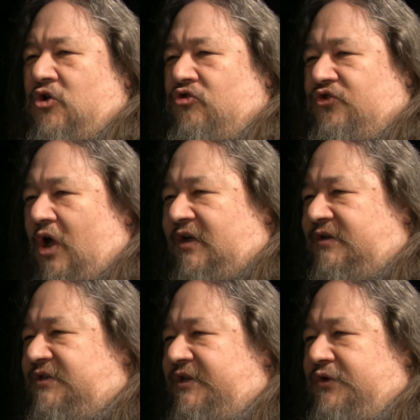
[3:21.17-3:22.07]
who talked
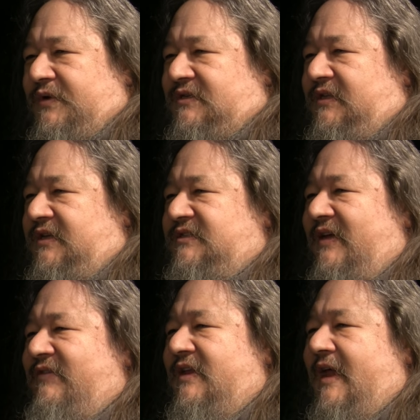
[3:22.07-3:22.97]
continuously
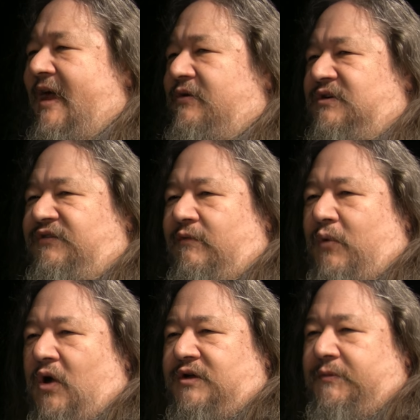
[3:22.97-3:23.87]
seventy hours from
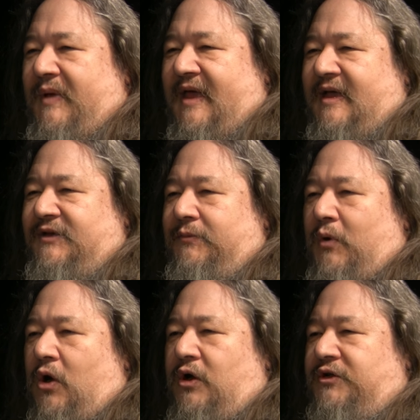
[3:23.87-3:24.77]
park to pad to
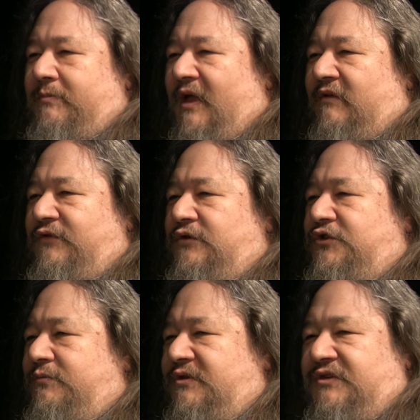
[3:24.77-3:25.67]
bar to Bellevue
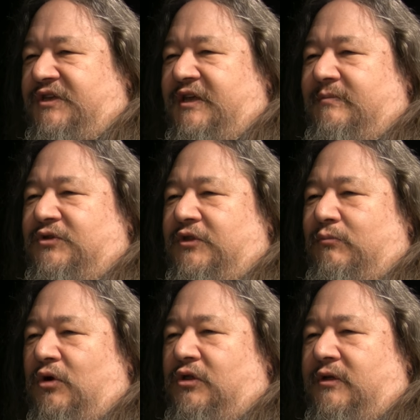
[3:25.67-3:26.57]
to museum to the
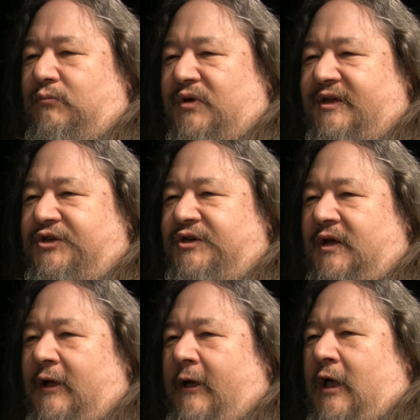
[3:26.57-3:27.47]
Brooklyn Bridge,
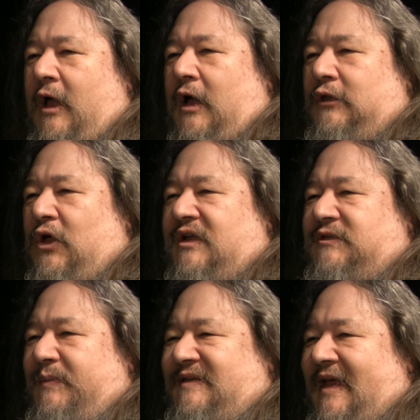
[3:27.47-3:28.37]
a
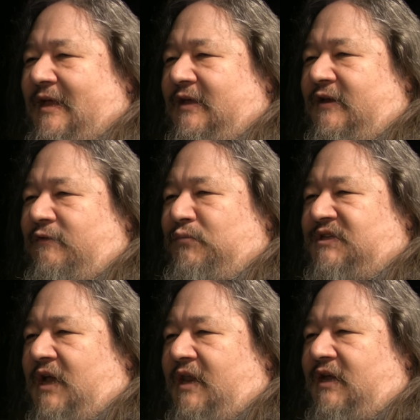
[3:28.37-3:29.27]
lost battalion of
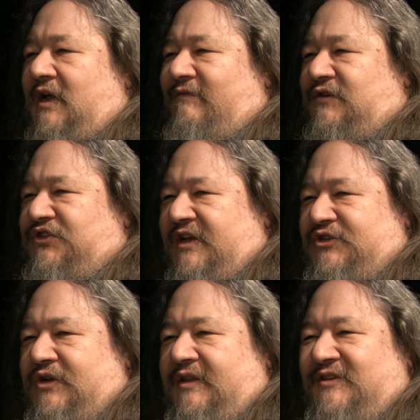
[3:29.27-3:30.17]
platonic
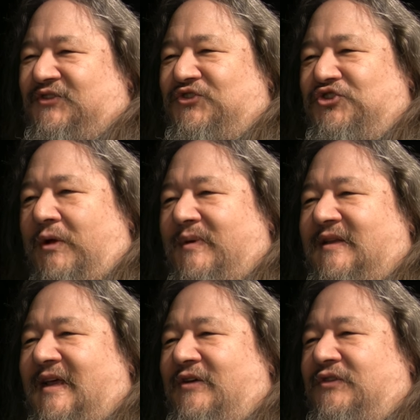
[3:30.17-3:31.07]
conversationalists
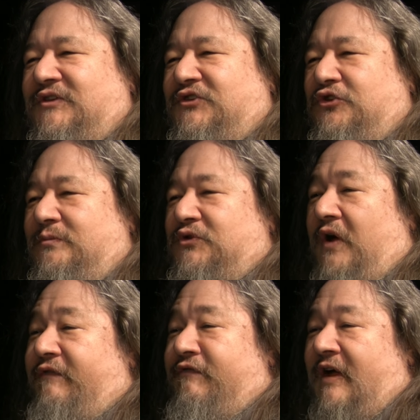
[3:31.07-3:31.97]
jumping down the stoops
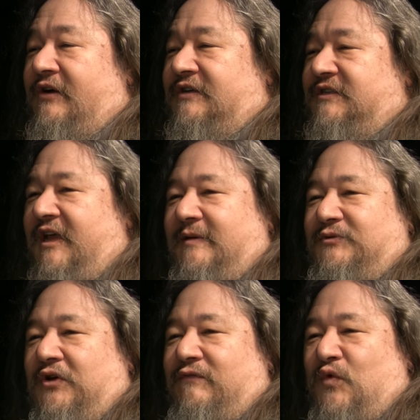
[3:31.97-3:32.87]
off fire
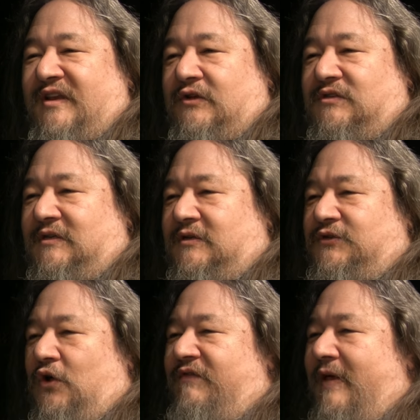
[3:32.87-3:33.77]
escapes, off
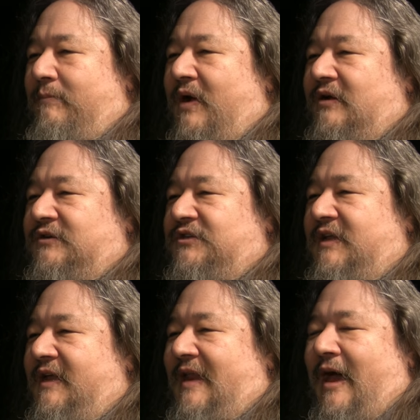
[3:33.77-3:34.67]
windowsills, off Empire
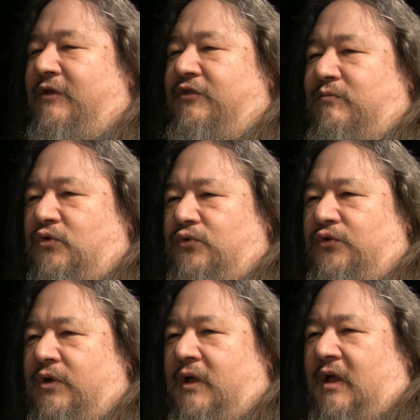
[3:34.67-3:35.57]
State, out of the
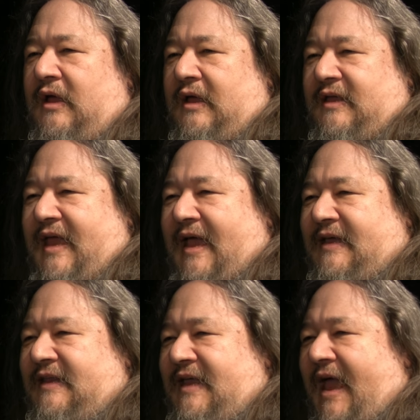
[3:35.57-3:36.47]
moon,
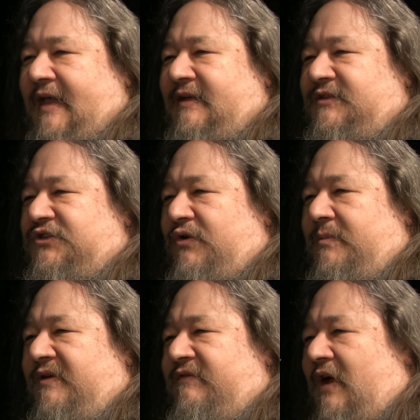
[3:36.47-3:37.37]
yakety-yacking,
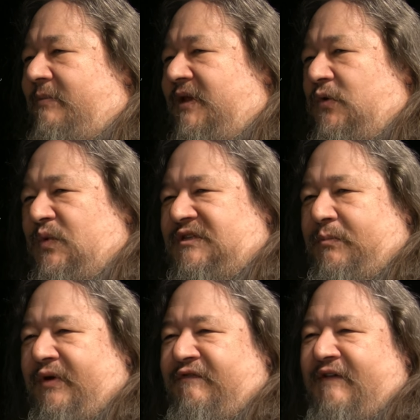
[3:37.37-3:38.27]
screaming, vomiting,
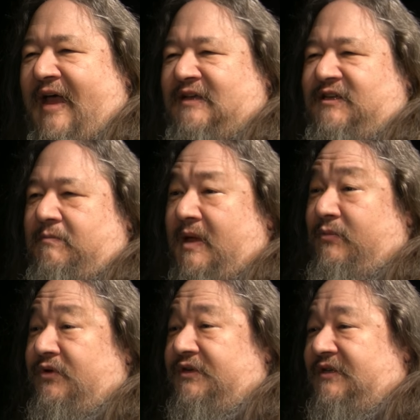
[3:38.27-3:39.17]
whispering facts and
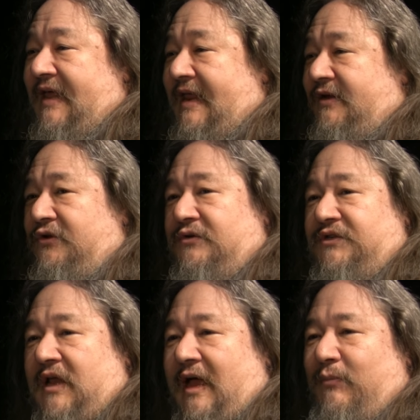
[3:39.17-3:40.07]
memories and anecdotes
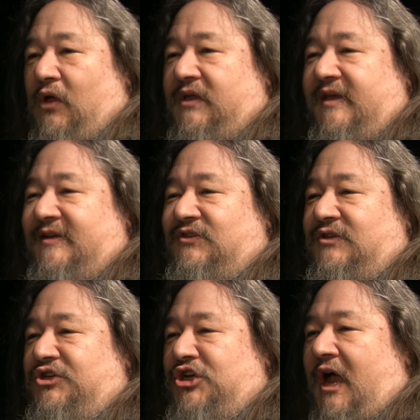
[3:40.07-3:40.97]
and eyeball kicks
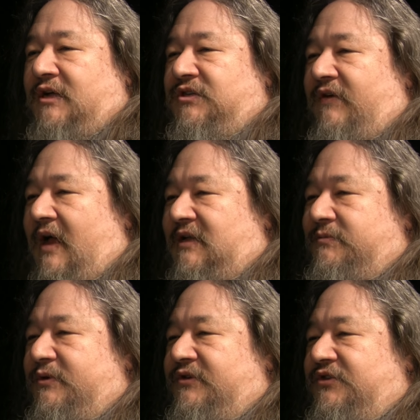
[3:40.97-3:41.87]
and shocks of
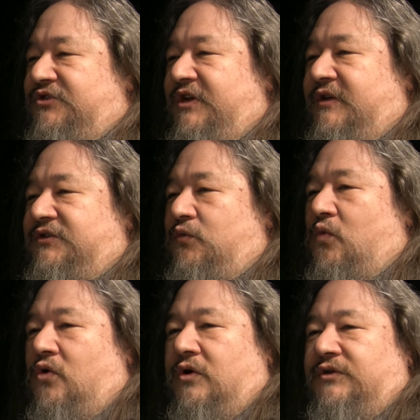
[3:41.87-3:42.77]
hospitals and jails
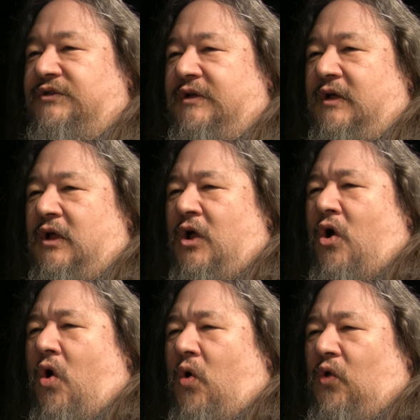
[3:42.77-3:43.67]
and wars,
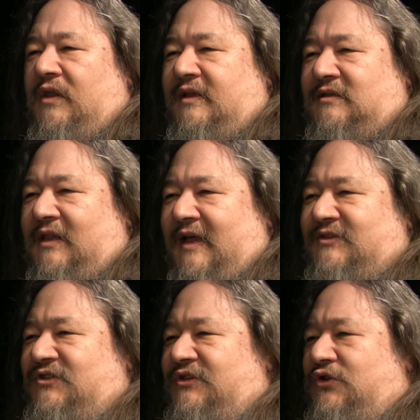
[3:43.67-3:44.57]
whole
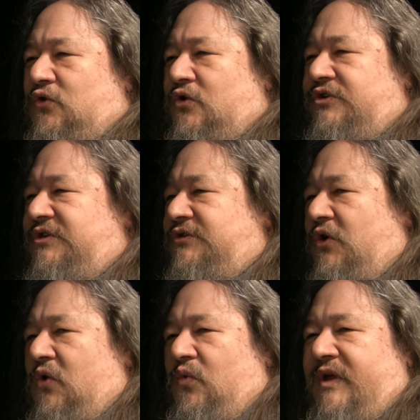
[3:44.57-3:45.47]
intellects disgorged in
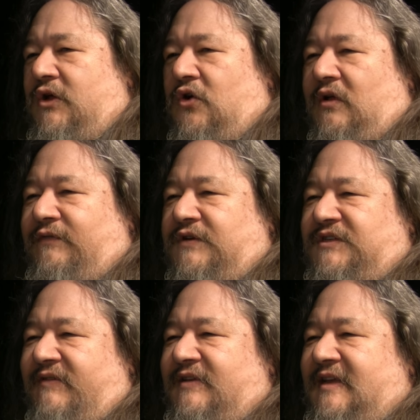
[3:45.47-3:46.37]
total recall for
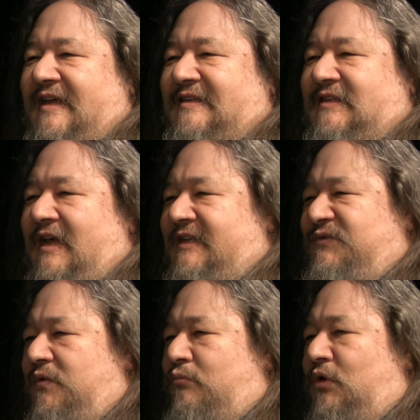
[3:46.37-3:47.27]
seven days and
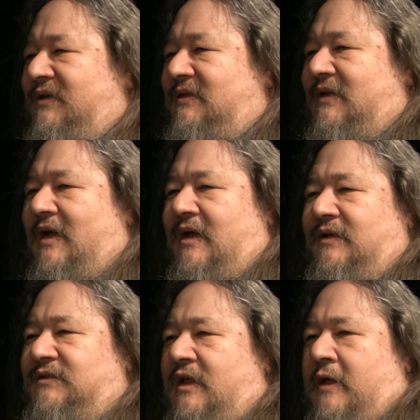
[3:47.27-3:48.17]
nights with brilliant
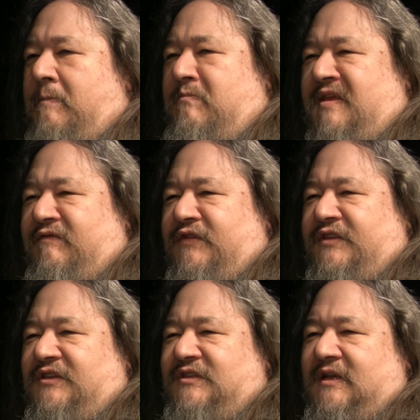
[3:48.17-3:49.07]
eyes, meat for
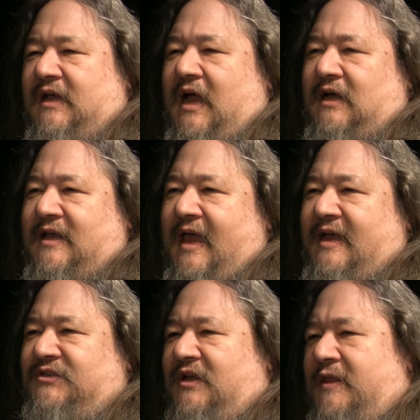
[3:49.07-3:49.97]
the synagogue
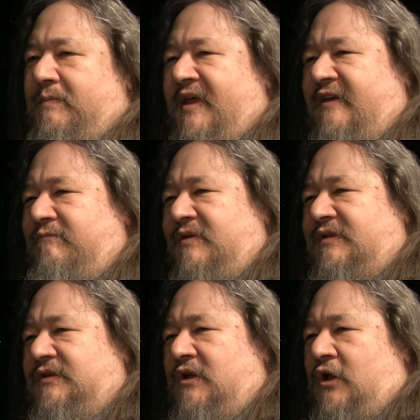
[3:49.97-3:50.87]
cast on the pavement,